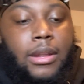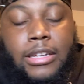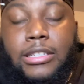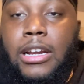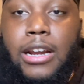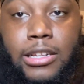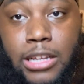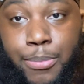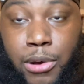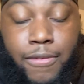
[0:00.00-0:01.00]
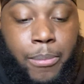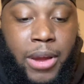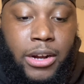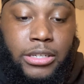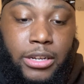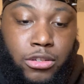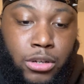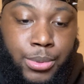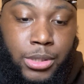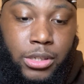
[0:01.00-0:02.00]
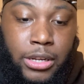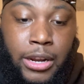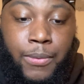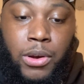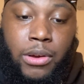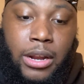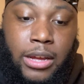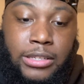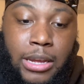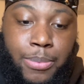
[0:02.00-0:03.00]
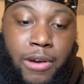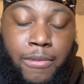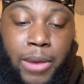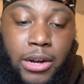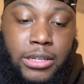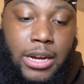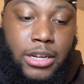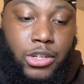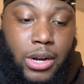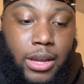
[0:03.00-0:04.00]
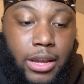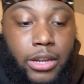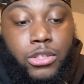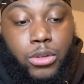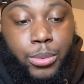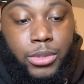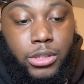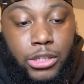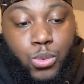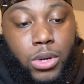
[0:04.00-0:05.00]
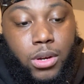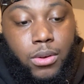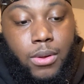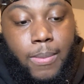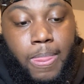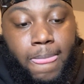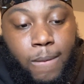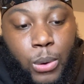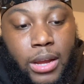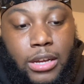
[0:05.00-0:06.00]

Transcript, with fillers: Let's get an example of a marriage in the scriptures, and then we're gonna get an example of a marriage contract in the scriptures as well, right?